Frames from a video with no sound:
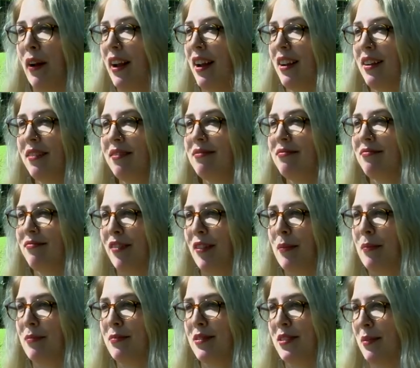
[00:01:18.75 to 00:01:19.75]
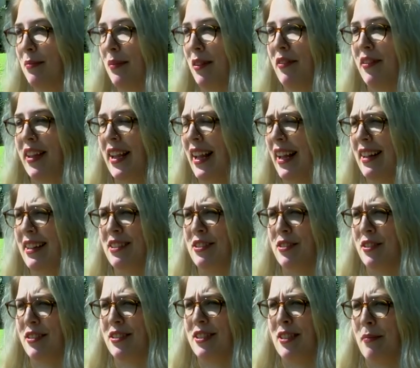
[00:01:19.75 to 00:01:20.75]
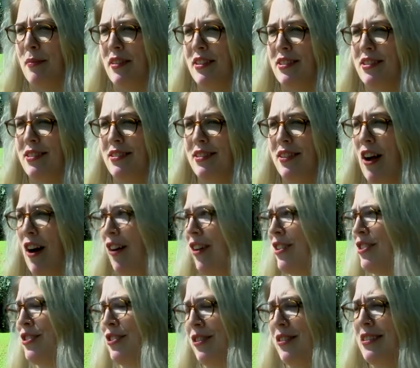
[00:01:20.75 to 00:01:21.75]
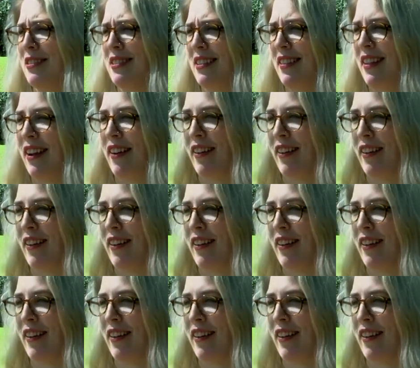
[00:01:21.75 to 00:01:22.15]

prank from some of the kids or some of the college students in the